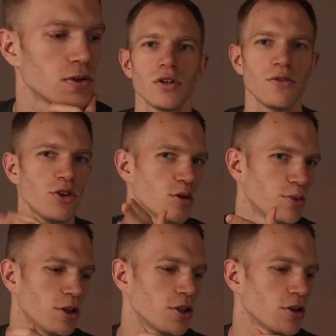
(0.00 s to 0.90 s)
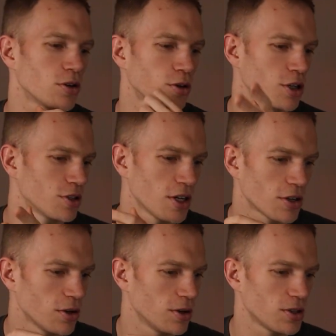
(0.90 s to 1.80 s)
So if you're a builder or you're
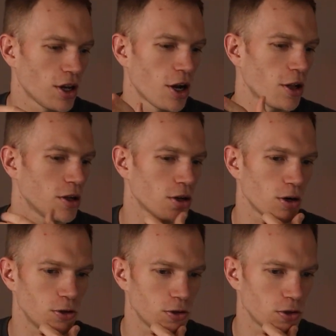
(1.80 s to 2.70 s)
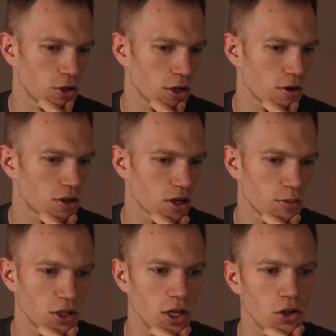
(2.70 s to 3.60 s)
tech curious, I highly encourage you to check out
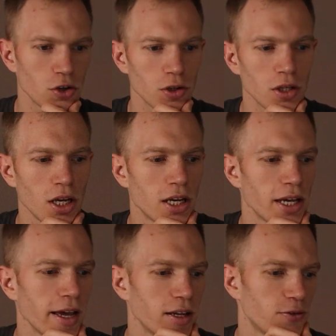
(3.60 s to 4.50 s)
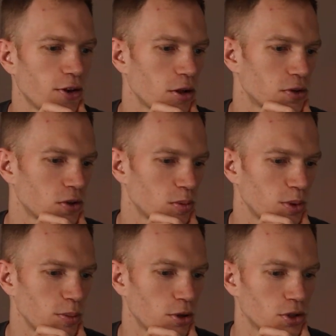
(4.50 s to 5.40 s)
documentation and follow certain
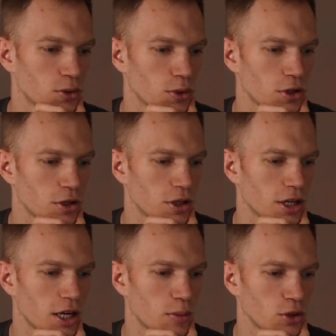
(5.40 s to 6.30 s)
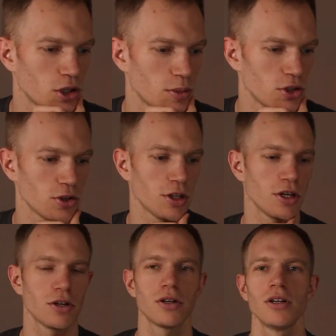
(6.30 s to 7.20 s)
people on Twitter, um, which I'll mention
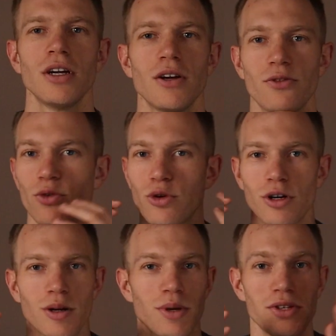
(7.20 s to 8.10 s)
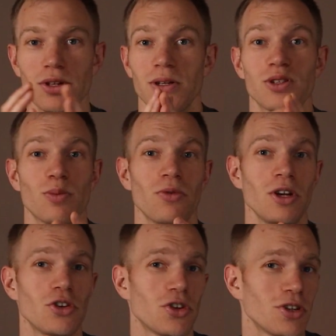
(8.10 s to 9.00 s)
later for basically
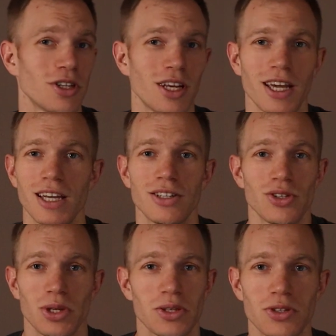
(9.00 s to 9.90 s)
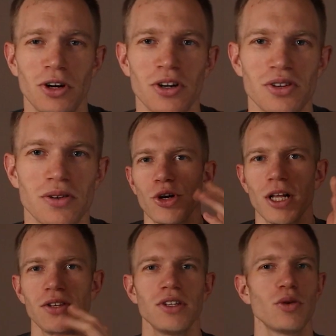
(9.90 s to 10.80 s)
inspiration and just get started. And the
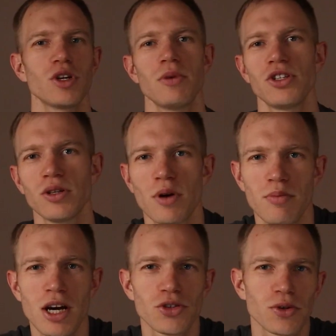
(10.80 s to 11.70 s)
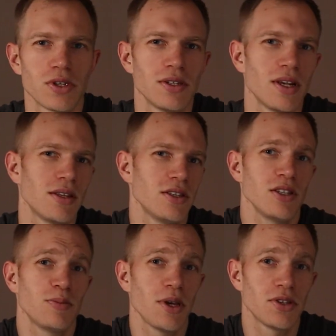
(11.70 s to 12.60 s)
last thing I want to mention about modules is that this
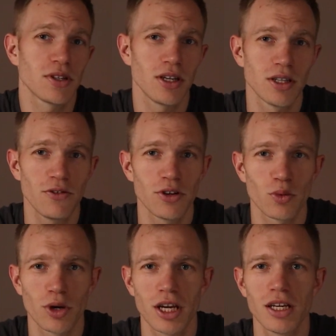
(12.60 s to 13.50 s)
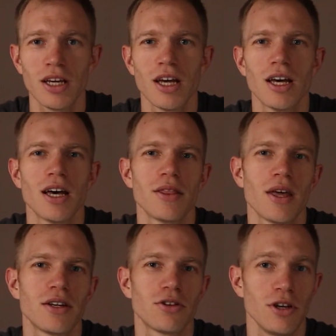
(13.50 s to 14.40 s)
is basically a different way
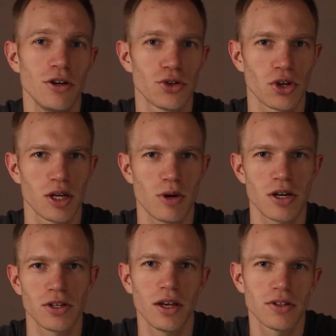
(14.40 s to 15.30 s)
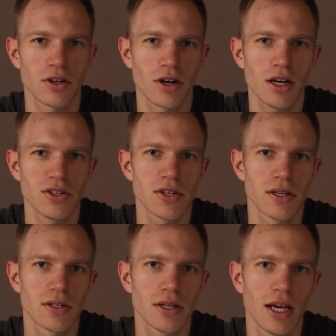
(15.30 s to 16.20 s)
that creators can monetize their
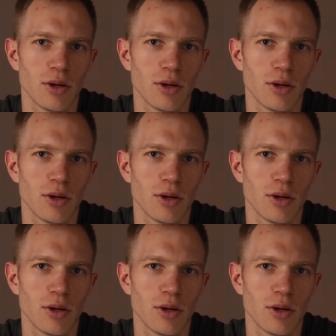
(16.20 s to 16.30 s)
content.